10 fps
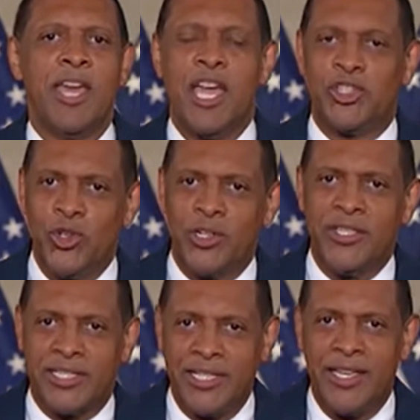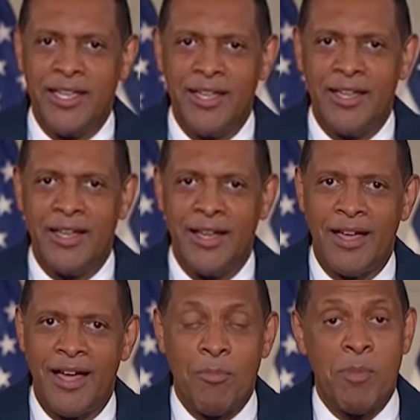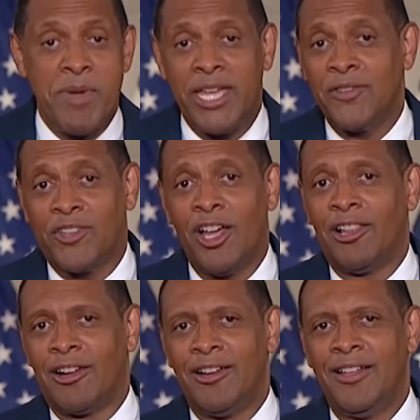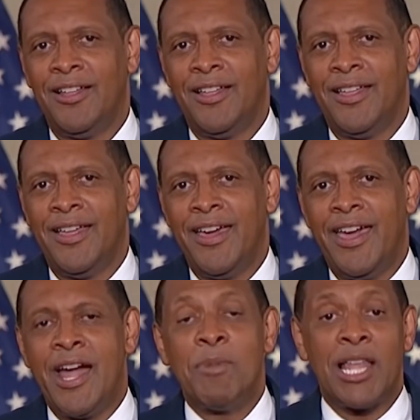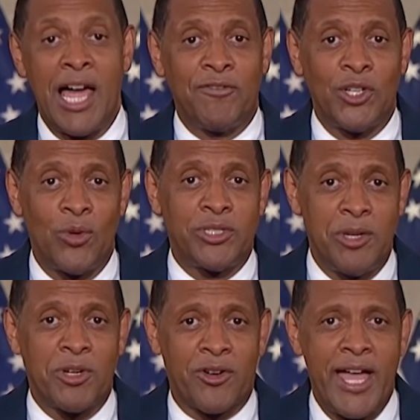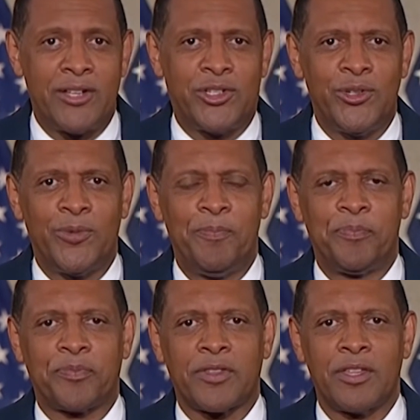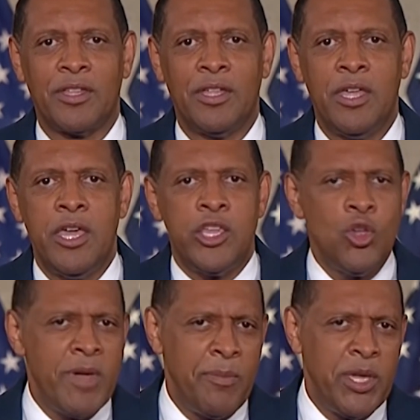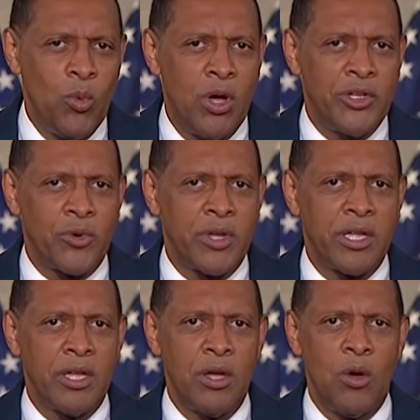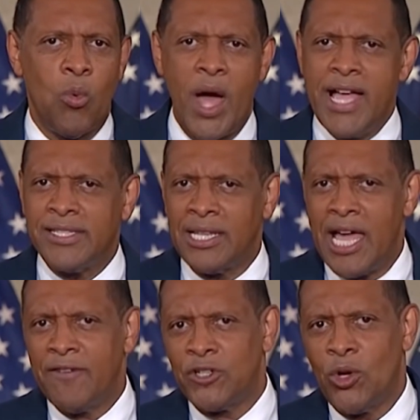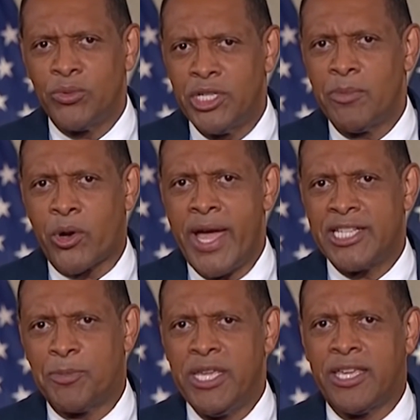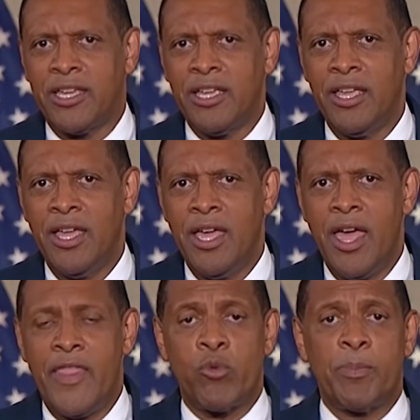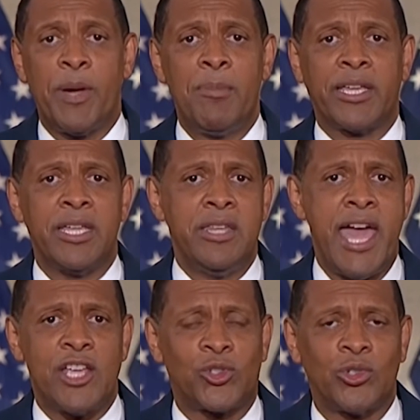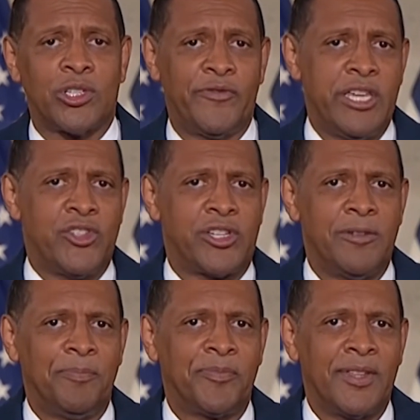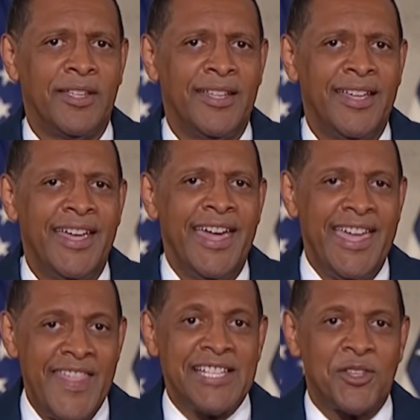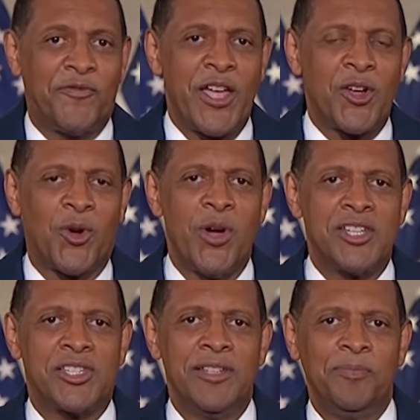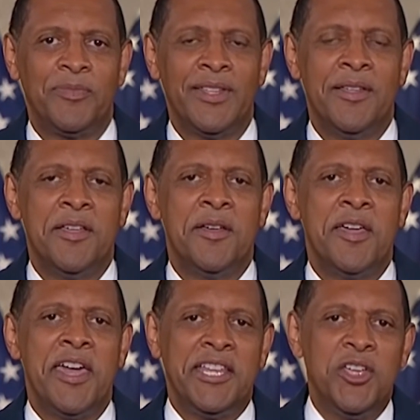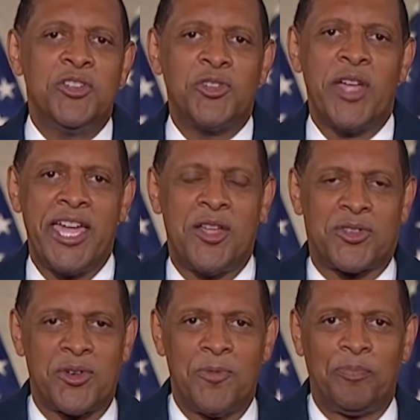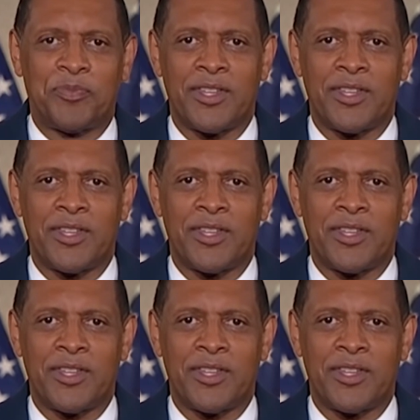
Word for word: As you can see, I'm a man of color, and I'm a lifelong Democrat too. You may be wondering, why is a lifelong Democrat speaking at the Republican National Convention? And that's a fair question, and here's your answer.